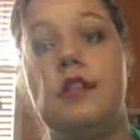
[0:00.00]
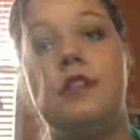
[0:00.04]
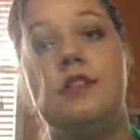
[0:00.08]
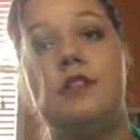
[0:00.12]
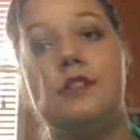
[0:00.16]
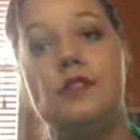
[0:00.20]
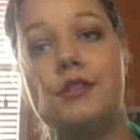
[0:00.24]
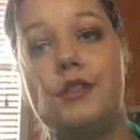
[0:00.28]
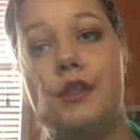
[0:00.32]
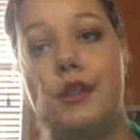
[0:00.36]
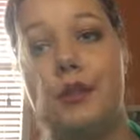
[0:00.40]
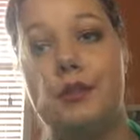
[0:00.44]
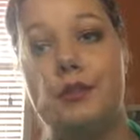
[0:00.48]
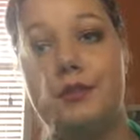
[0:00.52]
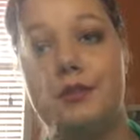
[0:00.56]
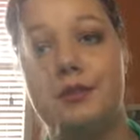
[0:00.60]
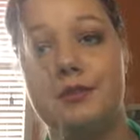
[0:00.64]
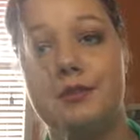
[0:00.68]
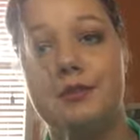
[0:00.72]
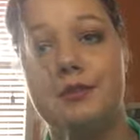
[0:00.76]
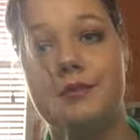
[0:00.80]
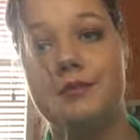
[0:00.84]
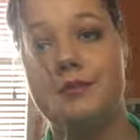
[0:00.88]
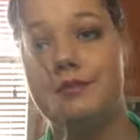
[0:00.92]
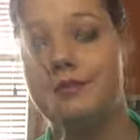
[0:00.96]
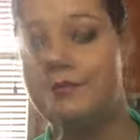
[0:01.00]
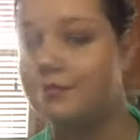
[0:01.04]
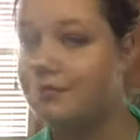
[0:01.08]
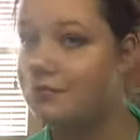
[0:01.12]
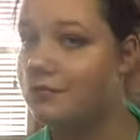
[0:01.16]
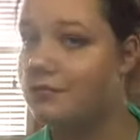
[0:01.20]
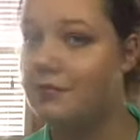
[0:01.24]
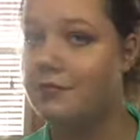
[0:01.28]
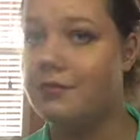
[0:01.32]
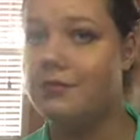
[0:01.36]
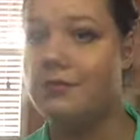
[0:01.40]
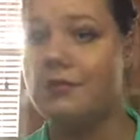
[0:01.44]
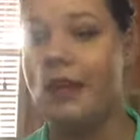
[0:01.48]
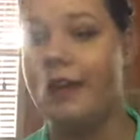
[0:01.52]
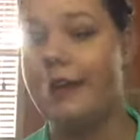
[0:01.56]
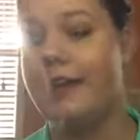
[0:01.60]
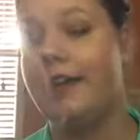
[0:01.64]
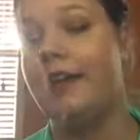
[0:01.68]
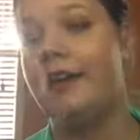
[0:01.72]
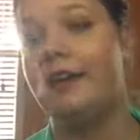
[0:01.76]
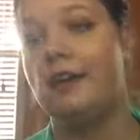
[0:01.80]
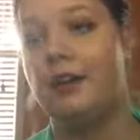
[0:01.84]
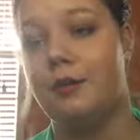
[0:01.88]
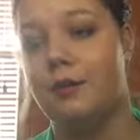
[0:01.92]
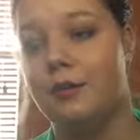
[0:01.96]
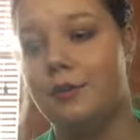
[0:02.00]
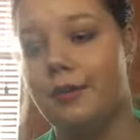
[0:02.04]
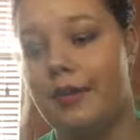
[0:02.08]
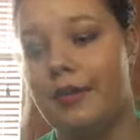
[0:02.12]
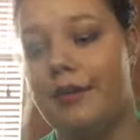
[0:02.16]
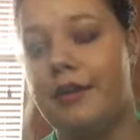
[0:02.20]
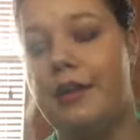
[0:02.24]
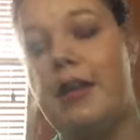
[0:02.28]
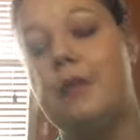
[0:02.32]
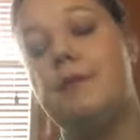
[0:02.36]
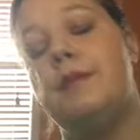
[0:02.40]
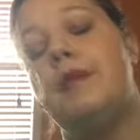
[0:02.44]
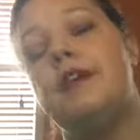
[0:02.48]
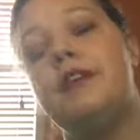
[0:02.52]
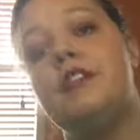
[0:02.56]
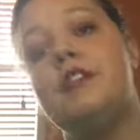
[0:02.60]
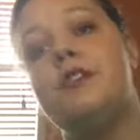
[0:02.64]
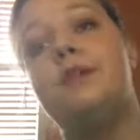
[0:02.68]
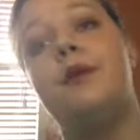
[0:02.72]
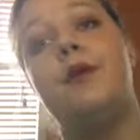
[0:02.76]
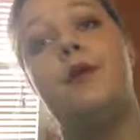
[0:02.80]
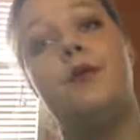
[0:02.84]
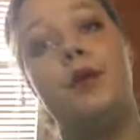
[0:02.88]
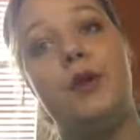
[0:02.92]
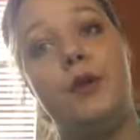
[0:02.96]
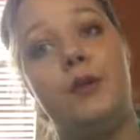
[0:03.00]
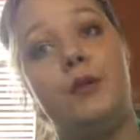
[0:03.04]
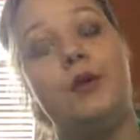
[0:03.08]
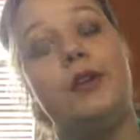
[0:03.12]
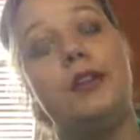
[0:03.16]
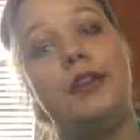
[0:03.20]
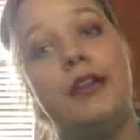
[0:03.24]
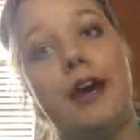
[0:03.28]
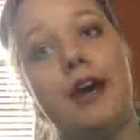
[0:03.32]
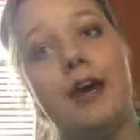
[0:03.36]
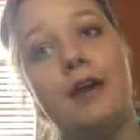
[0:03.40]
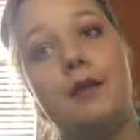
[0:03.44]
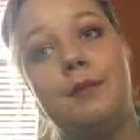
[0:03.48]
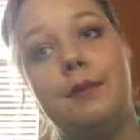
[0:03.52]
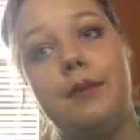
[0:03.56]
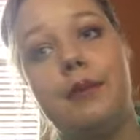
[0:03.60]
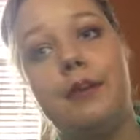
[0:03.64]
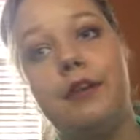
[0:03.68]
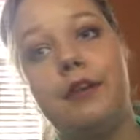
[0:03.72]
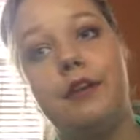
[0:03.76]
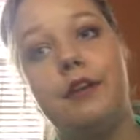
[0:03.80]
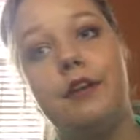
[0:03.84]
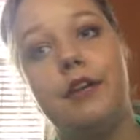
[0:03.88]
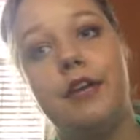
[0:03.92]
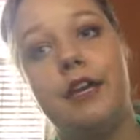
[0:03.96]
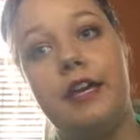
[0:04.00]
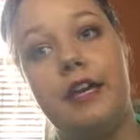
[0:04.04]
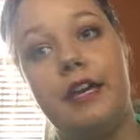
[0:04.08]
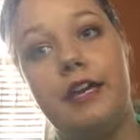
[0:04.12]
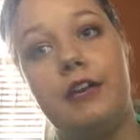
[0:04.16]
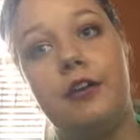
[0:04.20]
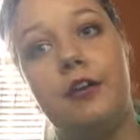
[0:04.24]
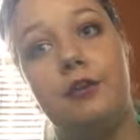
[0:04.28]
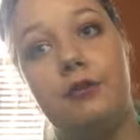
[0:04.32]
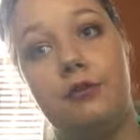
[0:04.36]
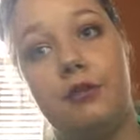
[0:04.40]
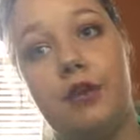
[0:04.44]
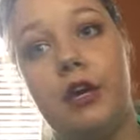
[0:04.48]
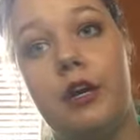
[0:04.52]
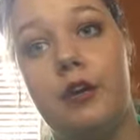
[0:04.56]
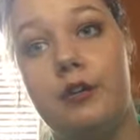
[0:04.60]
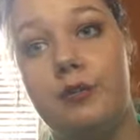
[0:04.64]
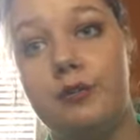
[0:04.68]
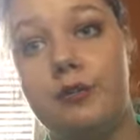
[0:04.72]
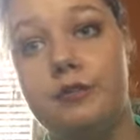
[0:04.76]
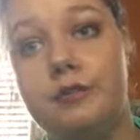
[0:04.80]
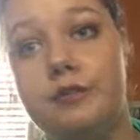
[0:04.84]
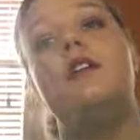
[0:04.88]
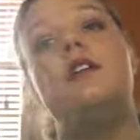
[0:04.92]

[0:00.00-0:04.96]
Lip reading: so I can't complain that much. But we will not be getting Uno.